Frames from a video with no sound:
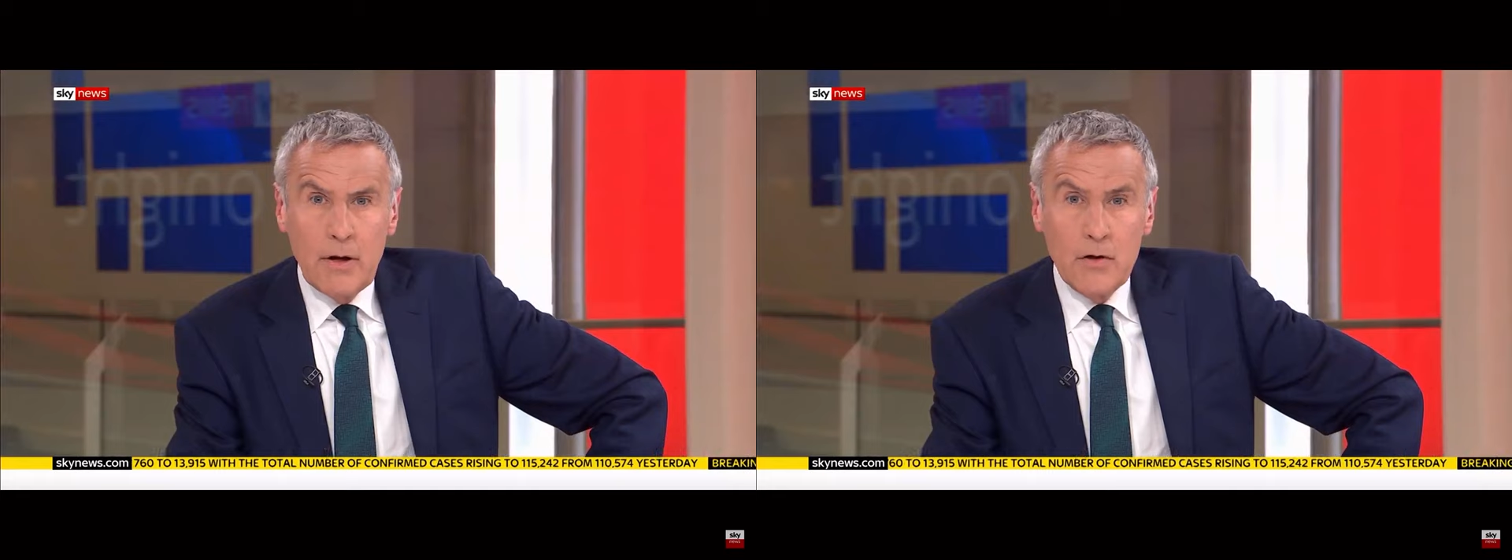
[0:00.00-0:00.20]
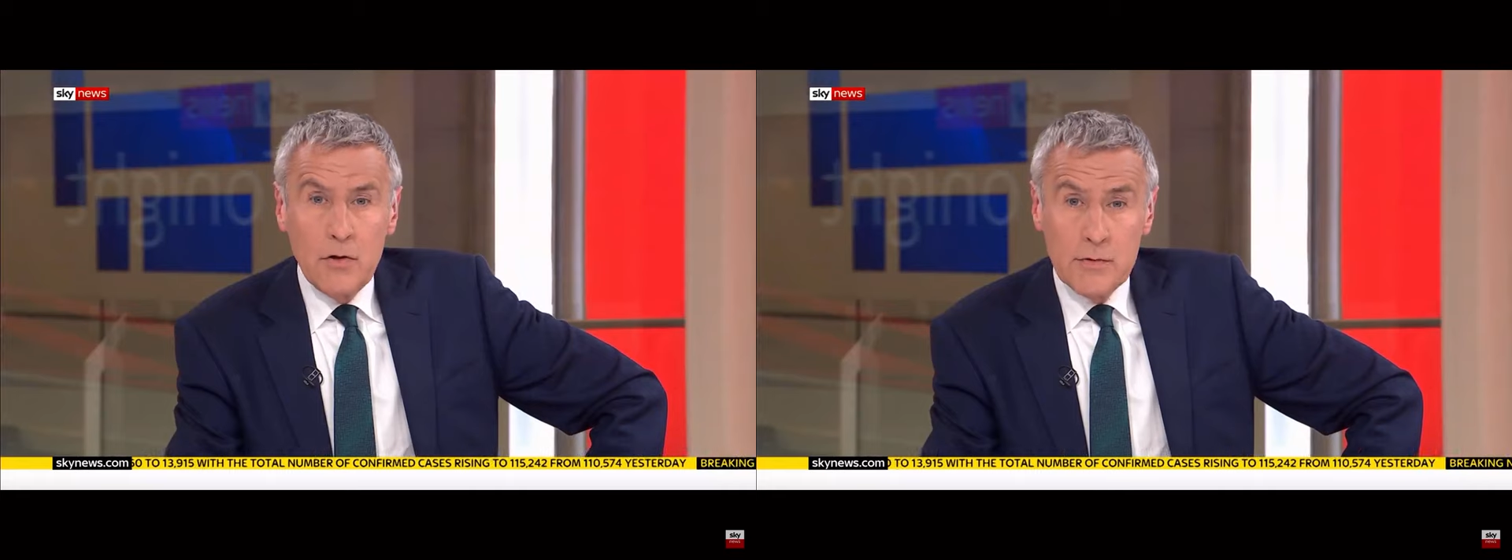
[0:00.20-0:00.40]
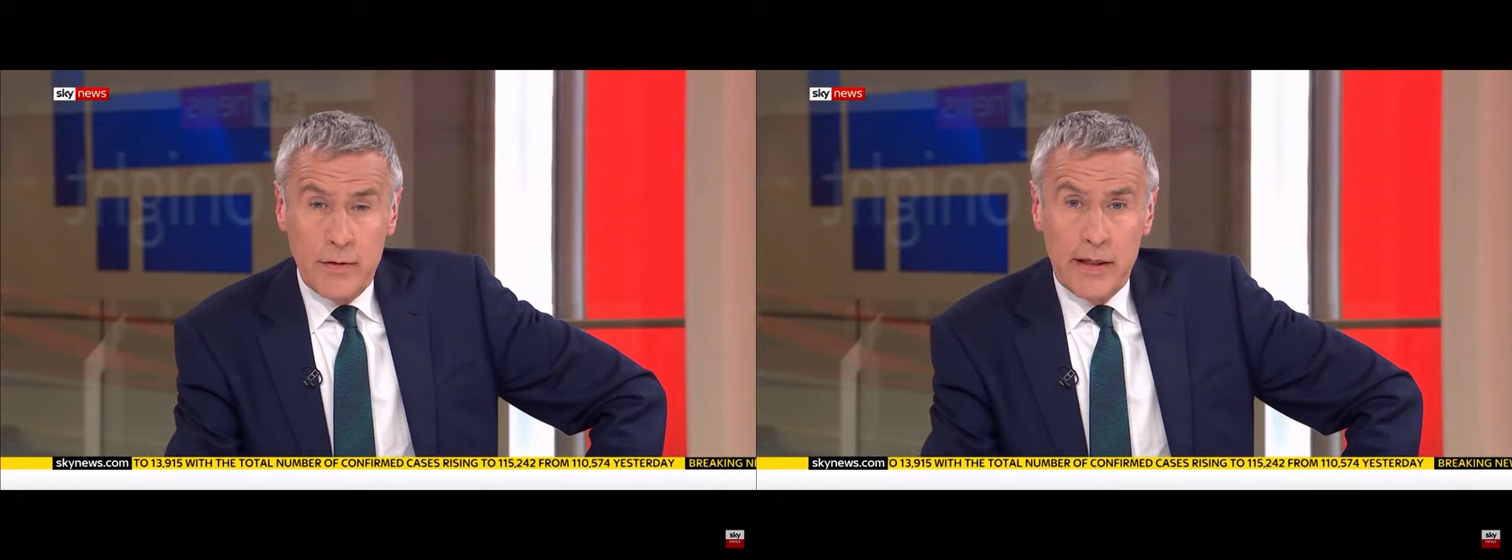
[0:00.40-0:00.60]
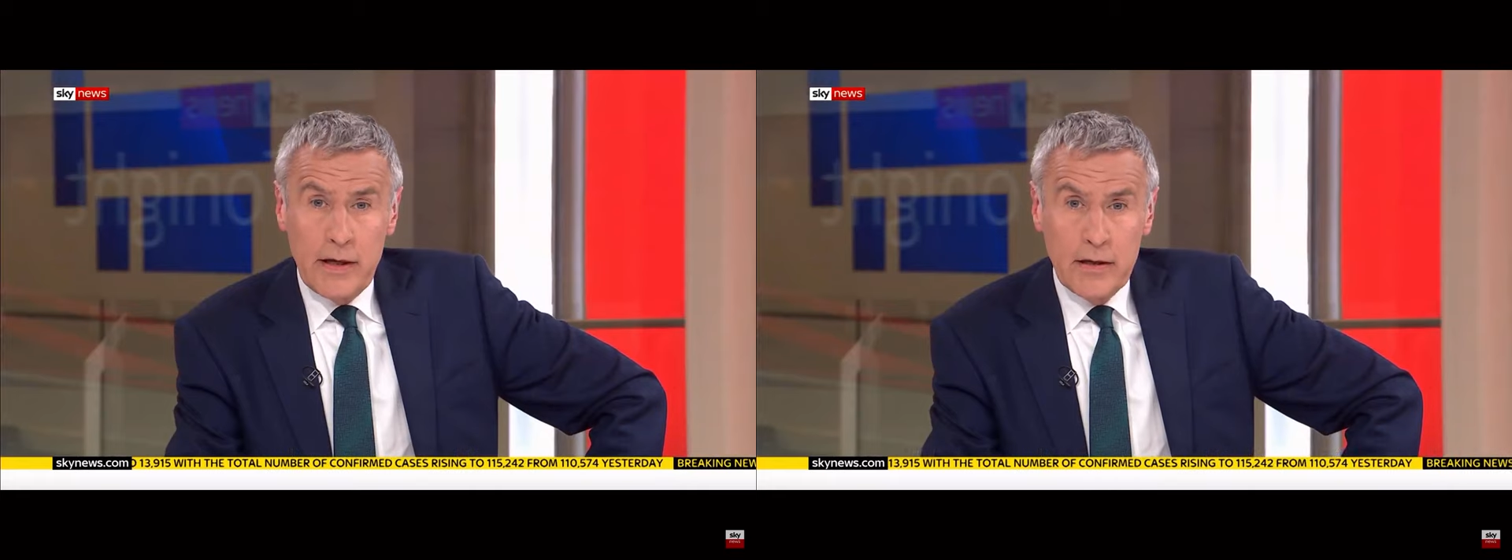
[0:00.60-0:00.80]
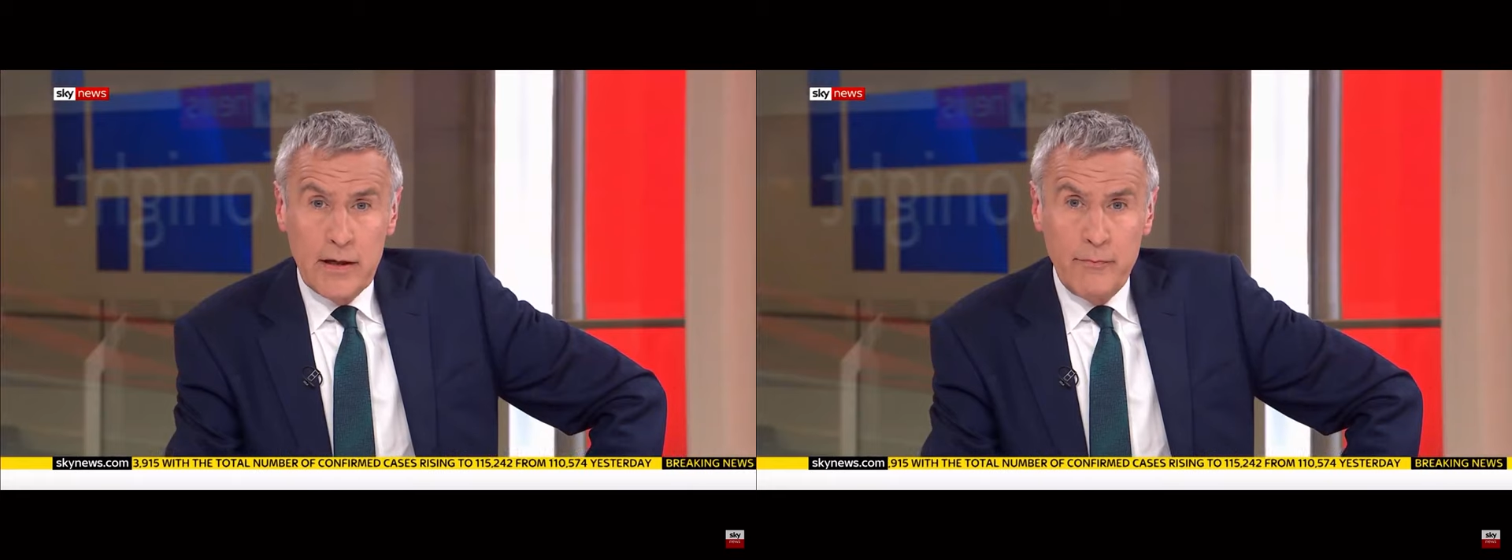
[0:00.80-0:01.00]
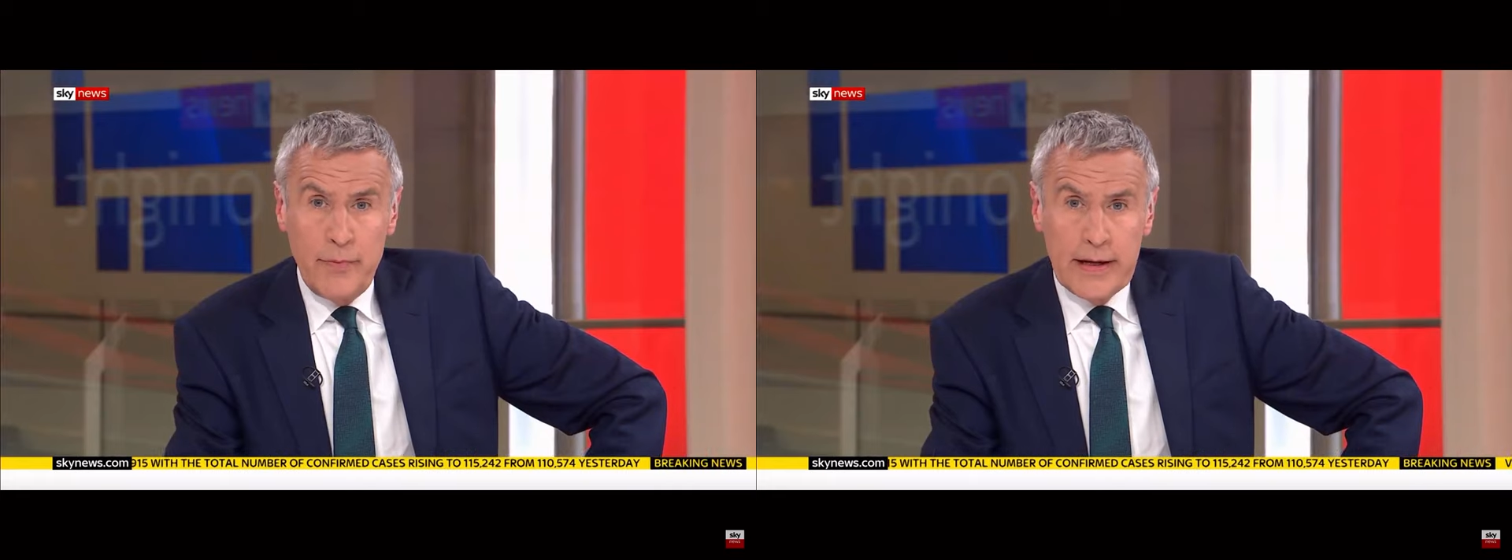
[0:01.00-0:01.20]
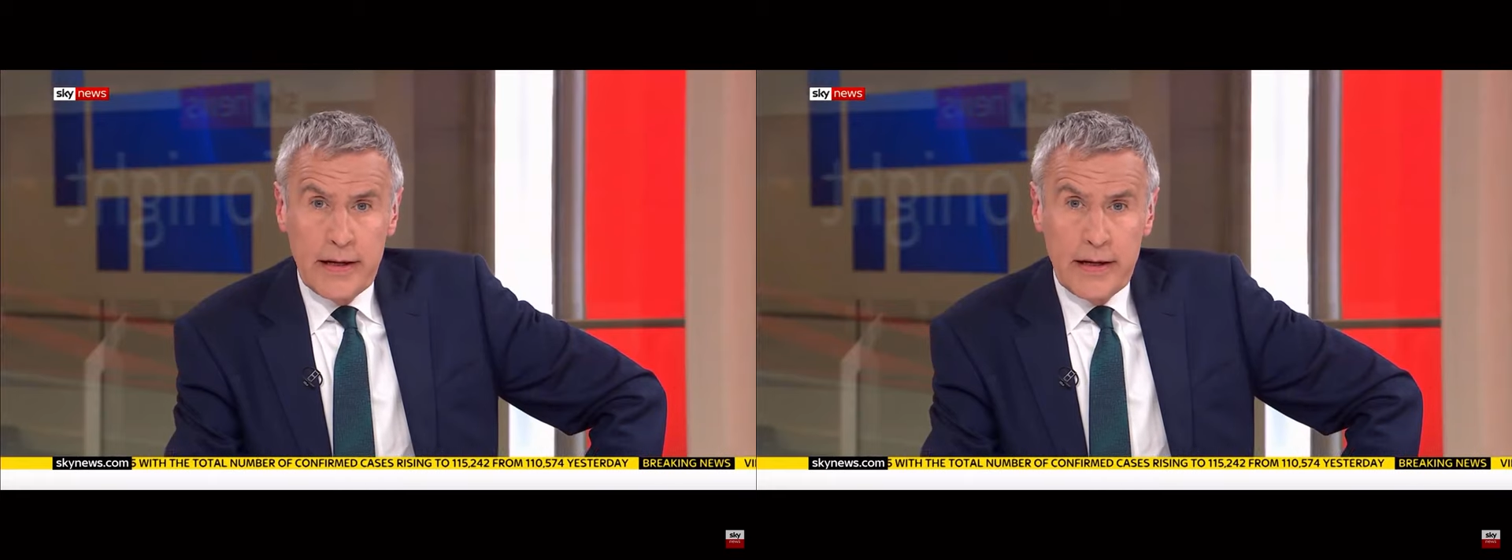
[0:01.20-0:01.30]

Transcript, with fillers: Well, of course, one of the other big